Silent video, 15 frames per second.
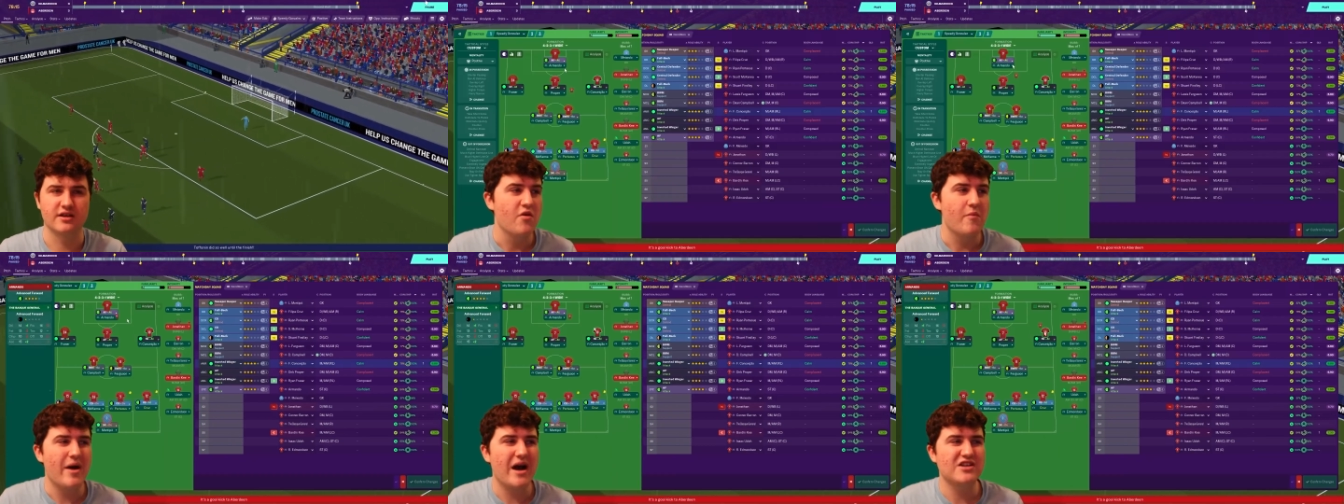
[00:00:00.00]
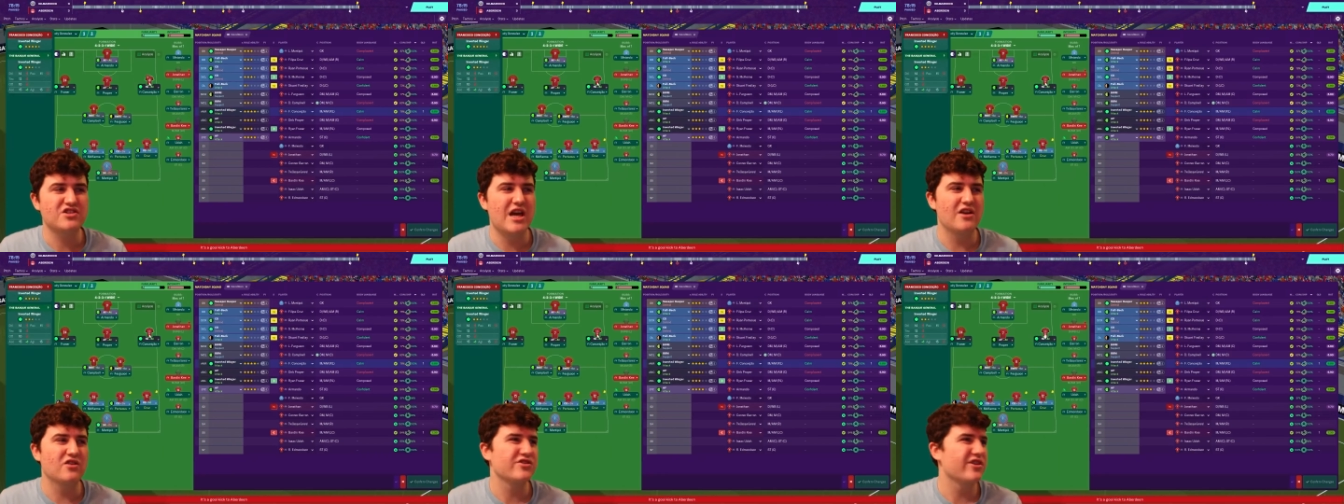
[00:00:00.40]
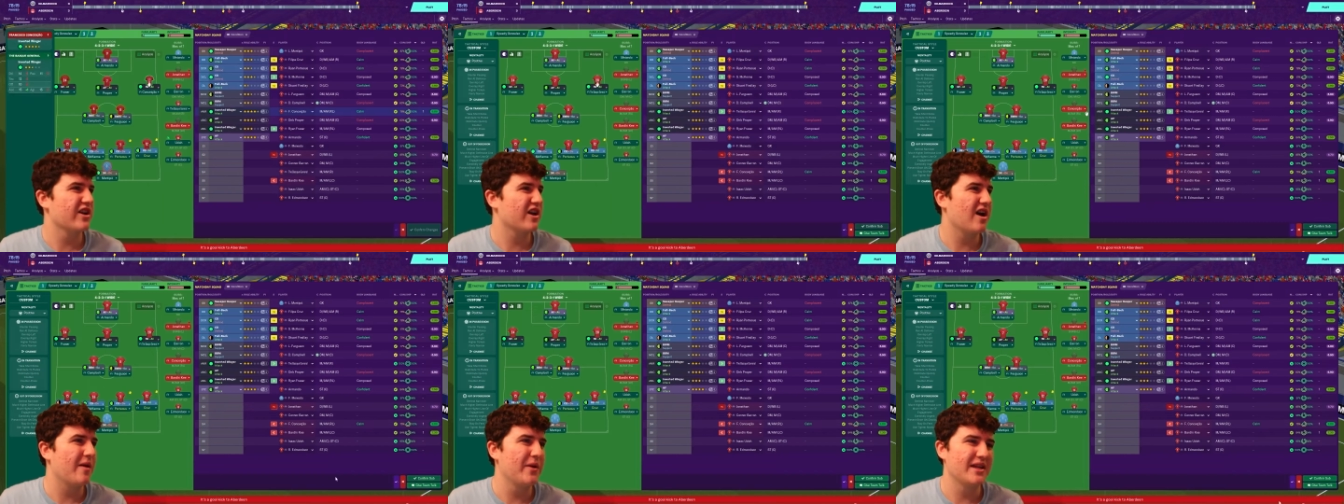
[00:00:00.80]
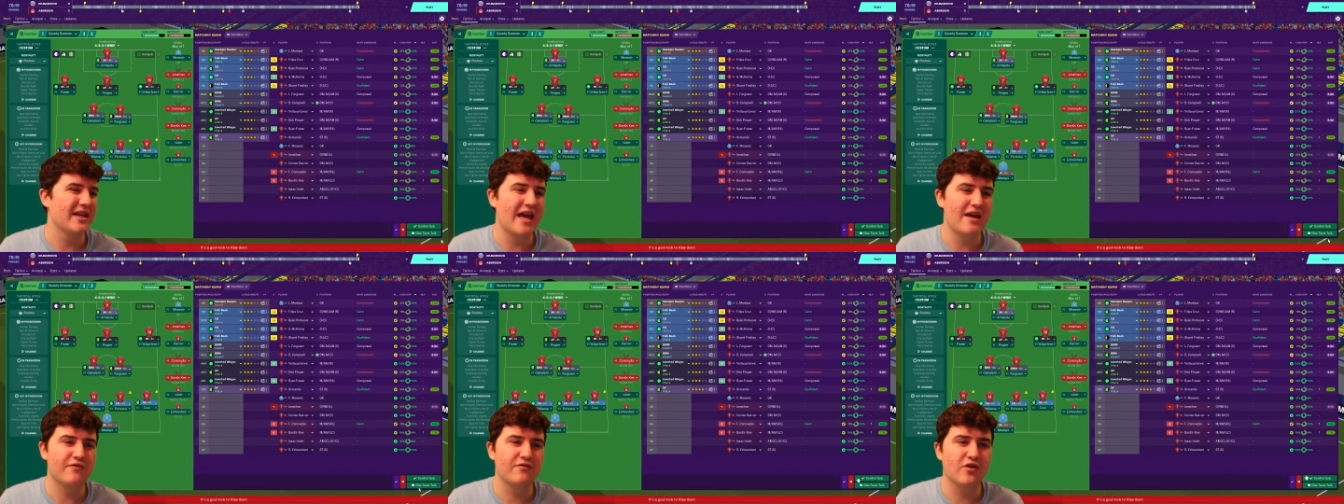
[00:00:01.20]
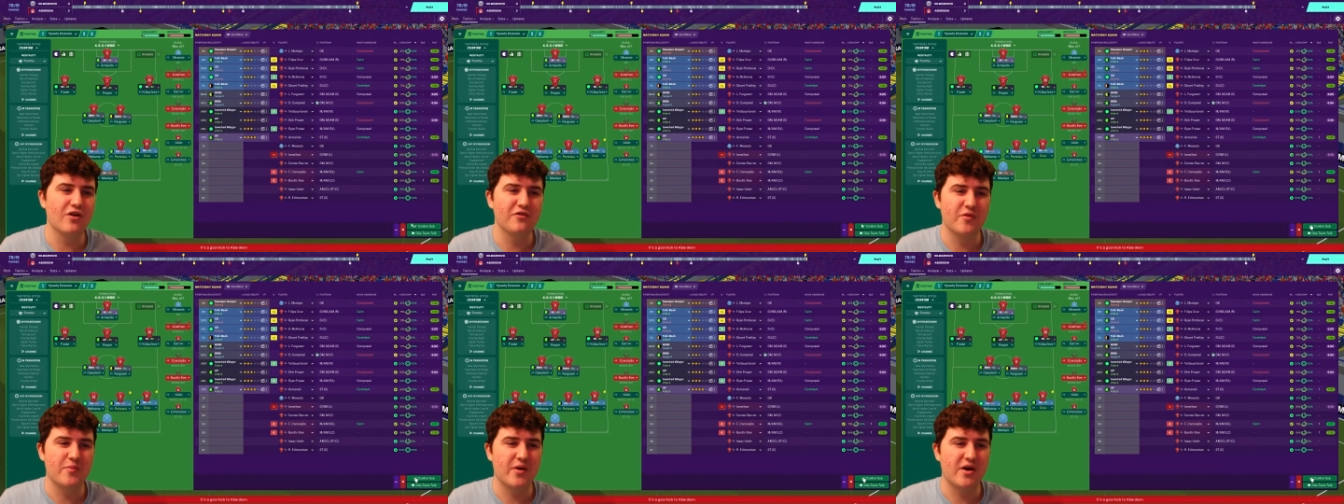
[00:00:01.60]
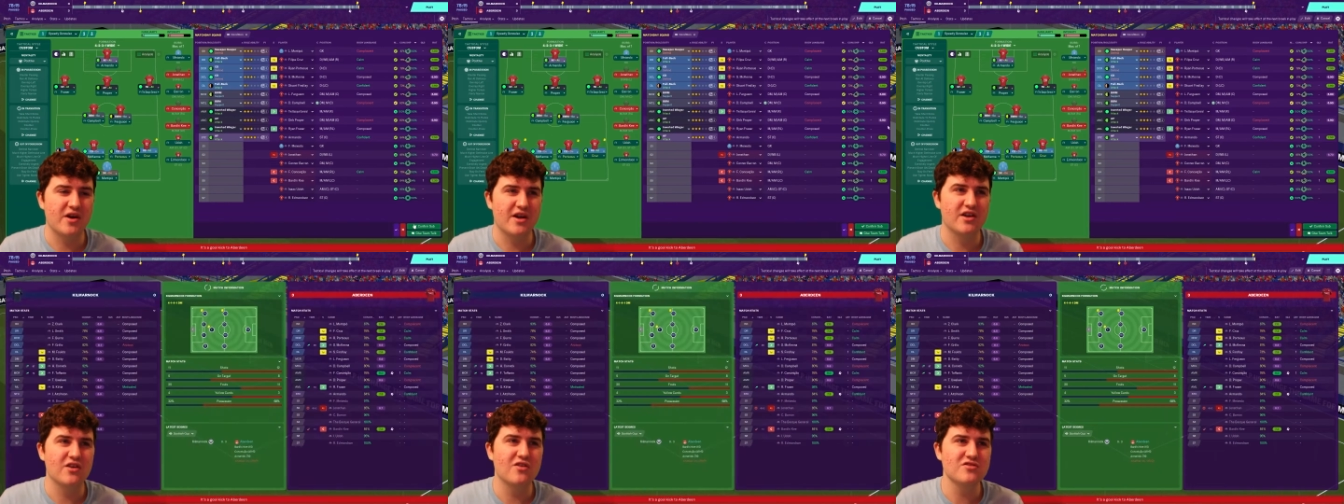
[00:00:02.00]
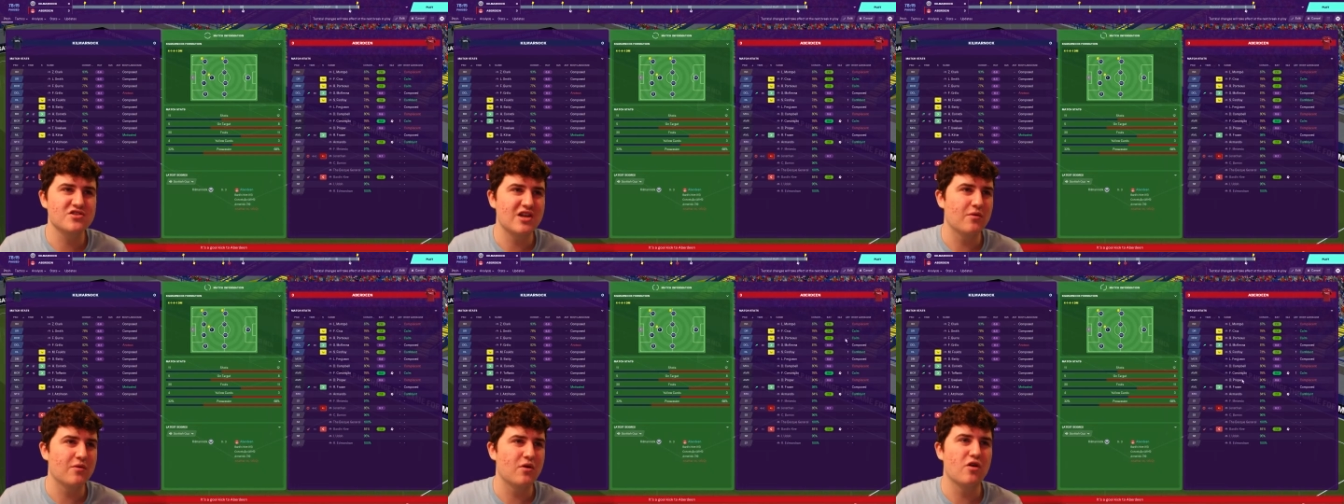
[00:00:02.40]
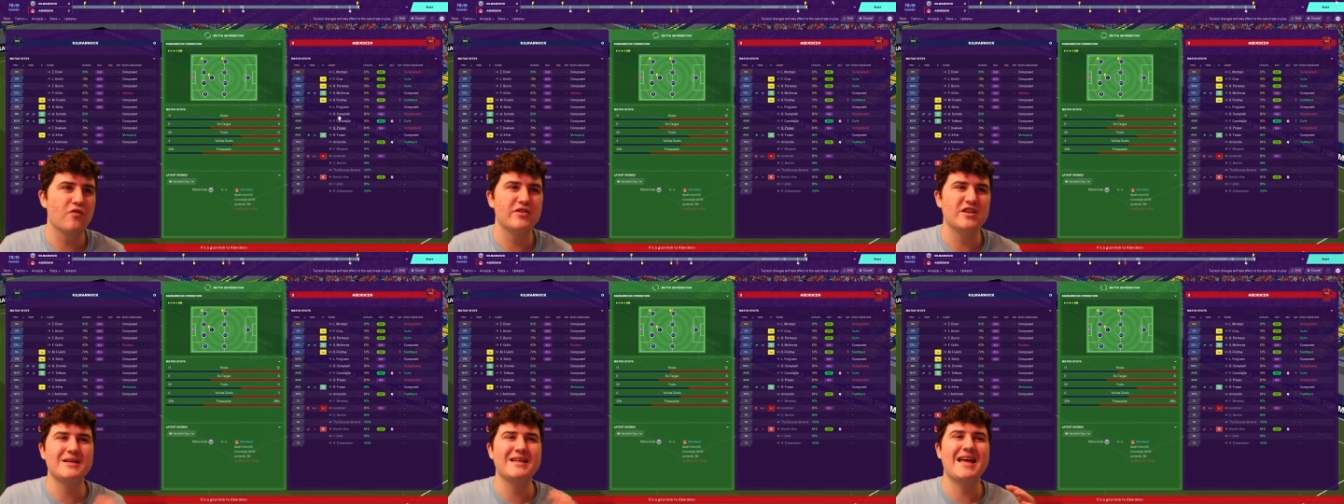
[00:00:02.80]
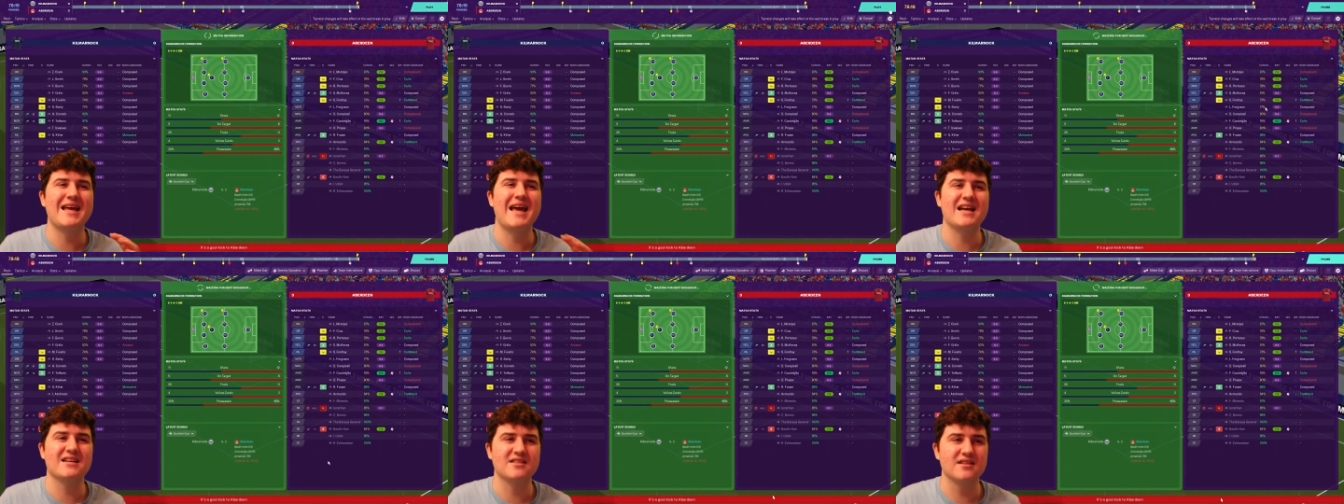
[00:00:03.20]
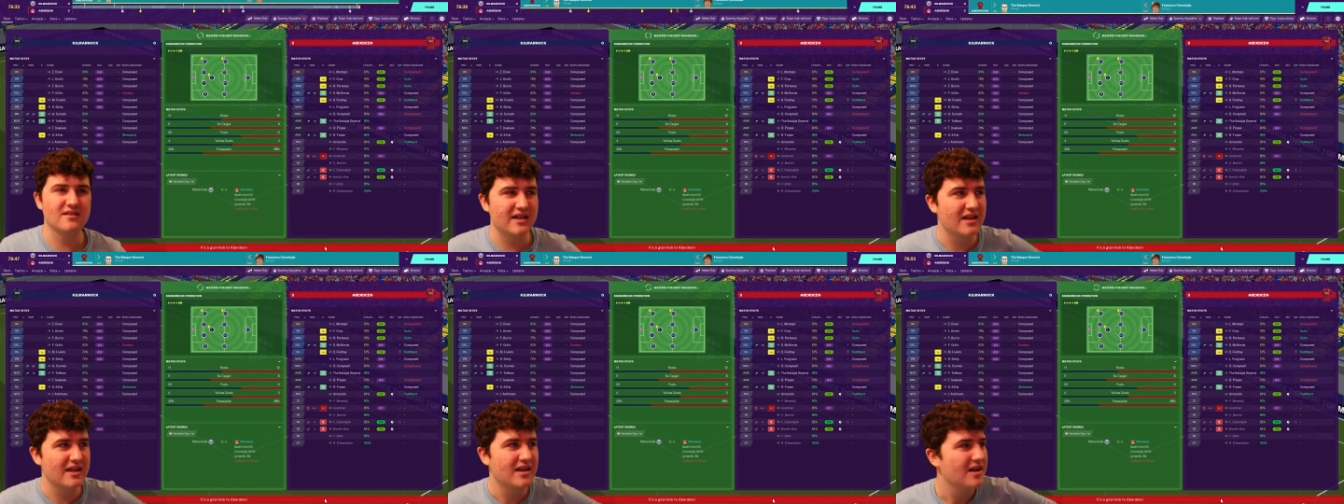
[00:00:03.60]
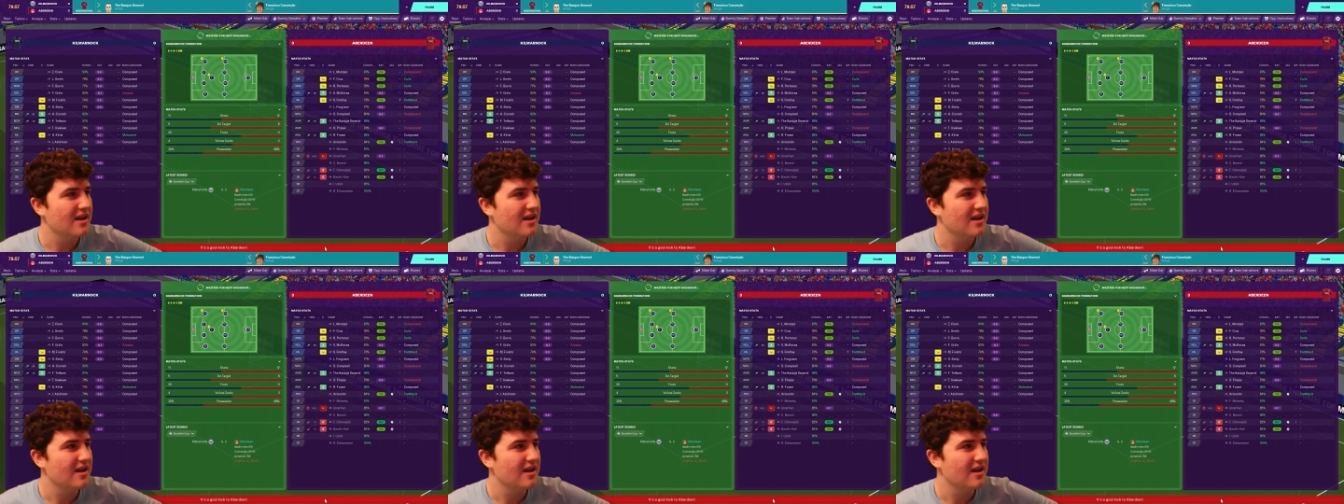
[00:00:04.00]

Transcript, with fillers: The Basque General's going to come in and get involved with the party. Conceição off, he's played excellently.